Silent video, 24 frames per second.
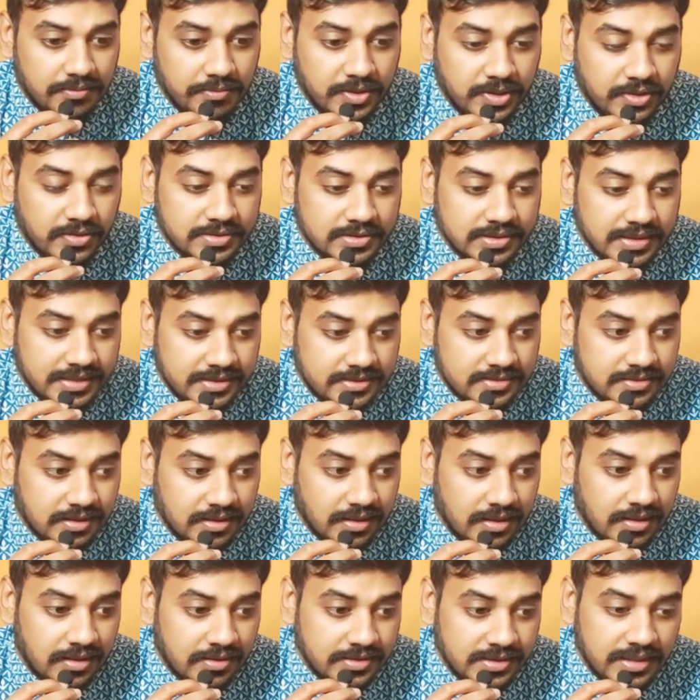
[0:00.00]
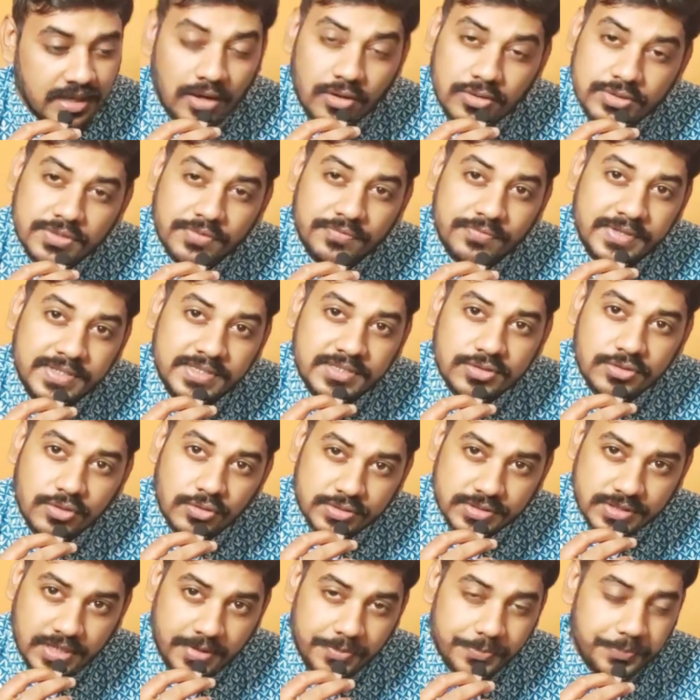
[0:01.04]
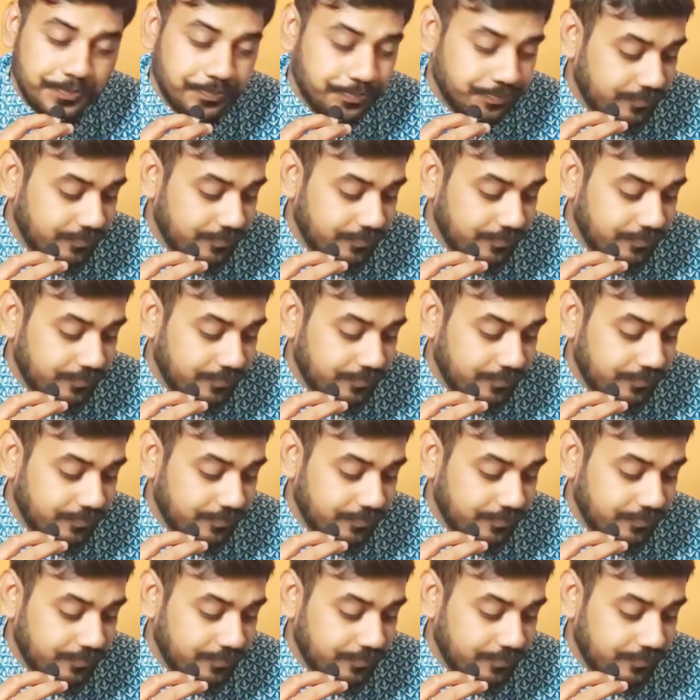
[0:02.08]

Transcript: because it's the house of Nija dosha.